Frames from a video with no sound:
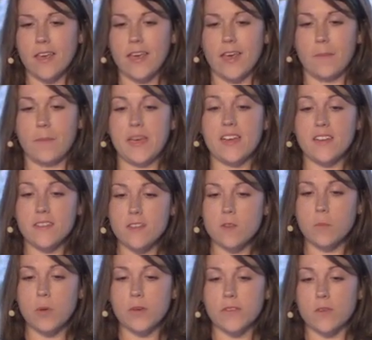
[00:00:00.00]
and because
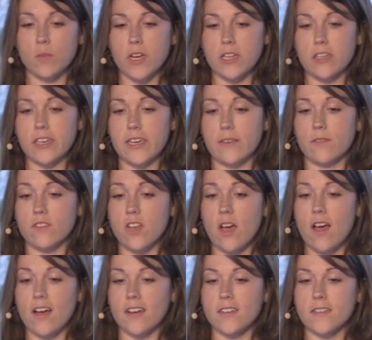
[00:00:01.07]
this person regularly gives
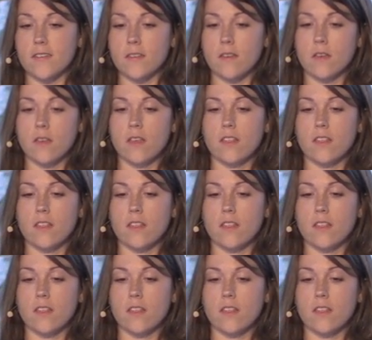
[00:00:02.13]
talks,